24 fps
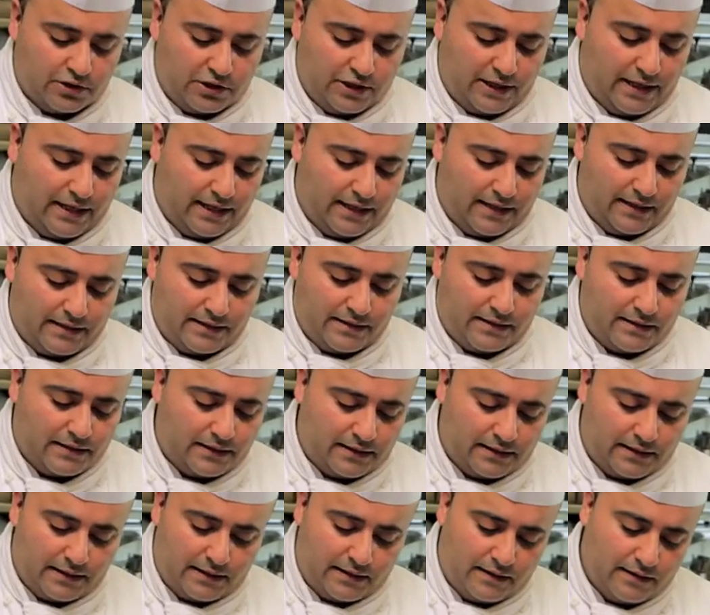
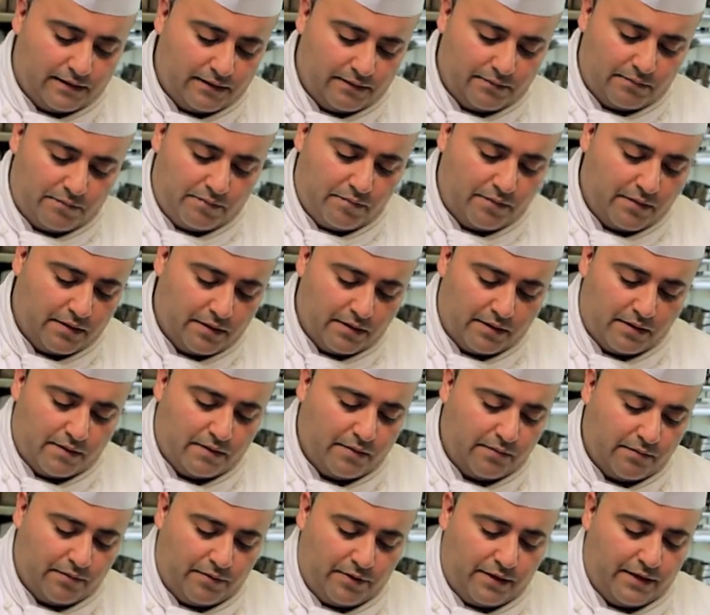gently
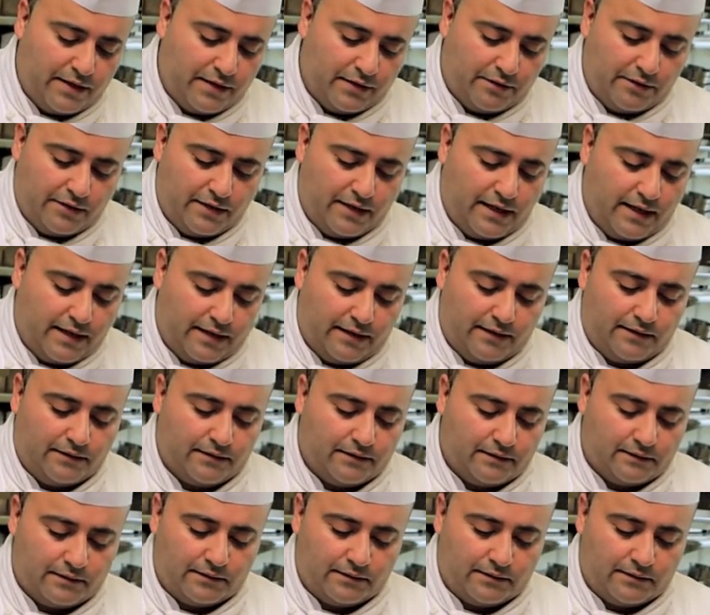bring it together.